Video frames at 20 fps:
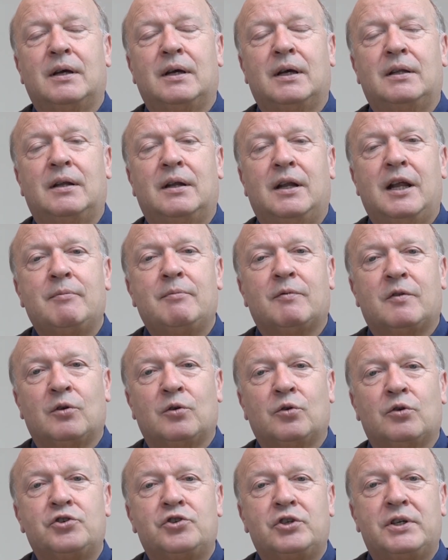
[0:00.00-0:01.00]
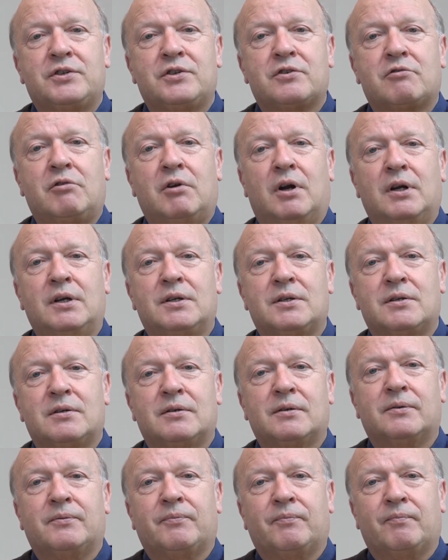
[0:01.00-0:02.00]
In the name of the Lord Jesus Christ,
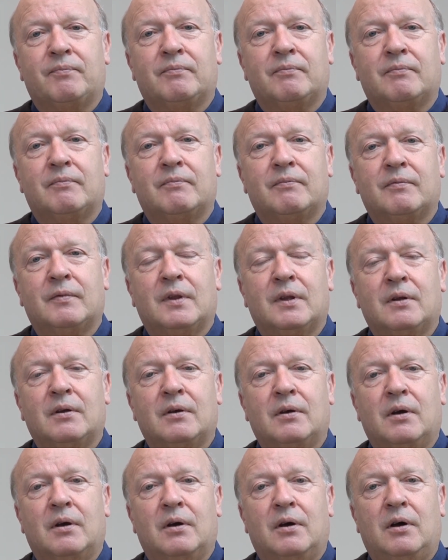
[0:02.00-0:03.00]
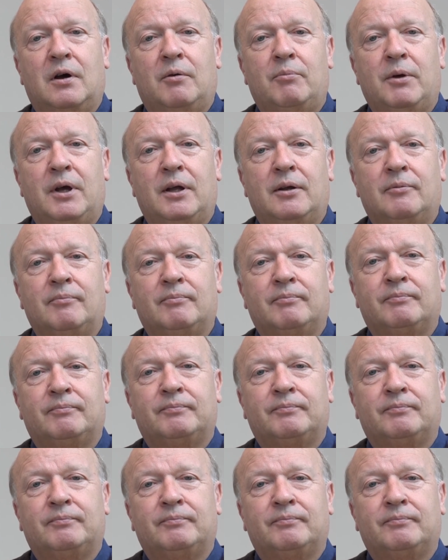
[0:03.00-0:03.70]
amen.